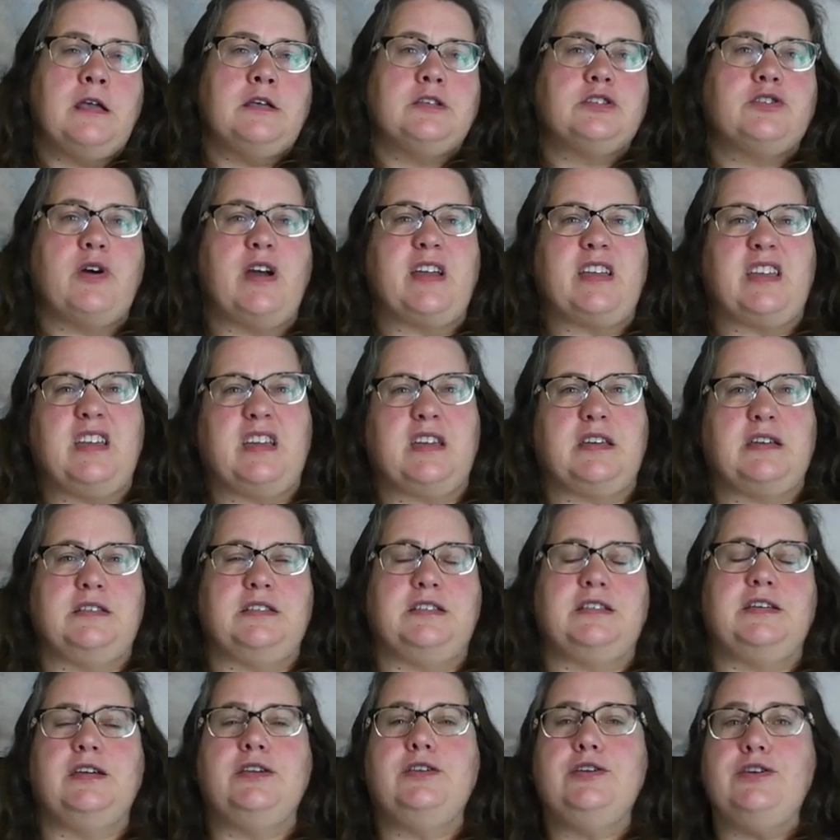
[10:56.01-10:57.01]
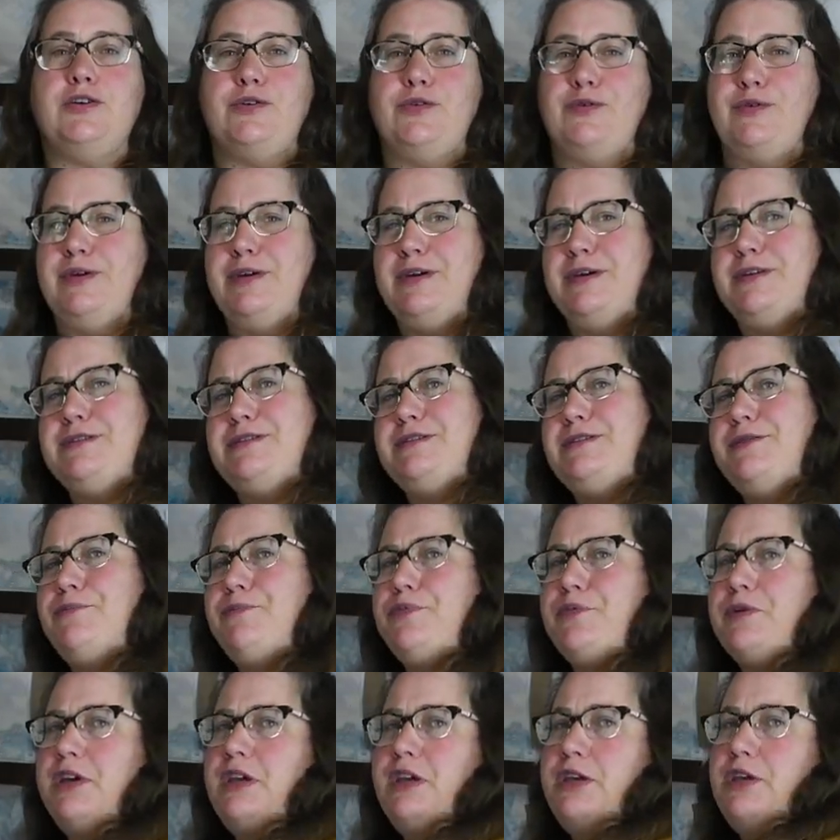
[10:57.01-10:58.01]
so I can continue to
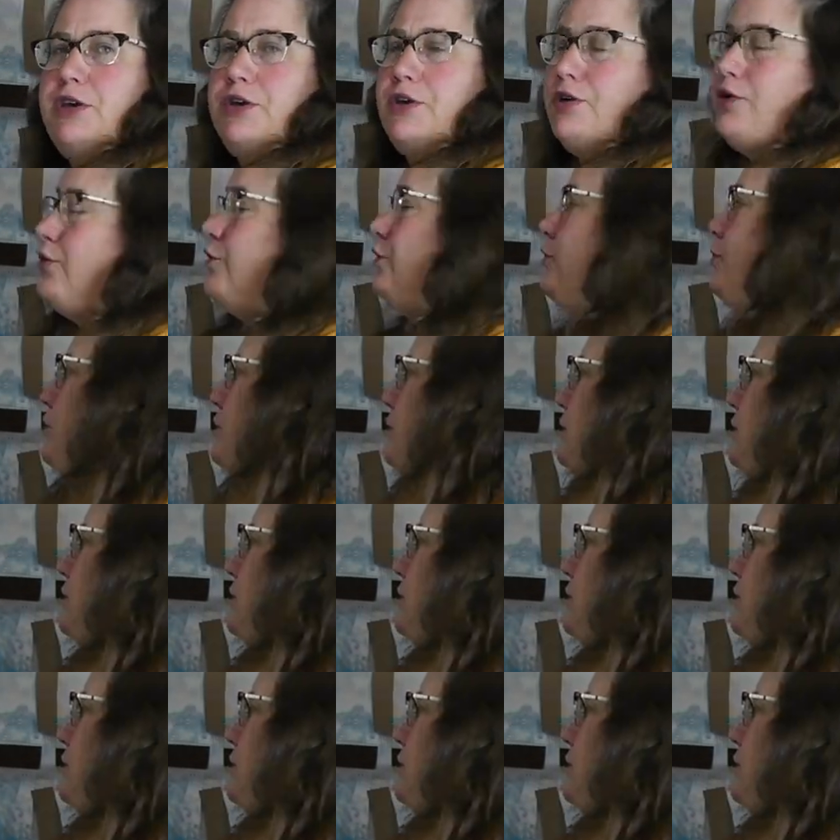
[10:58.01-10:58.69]
bring you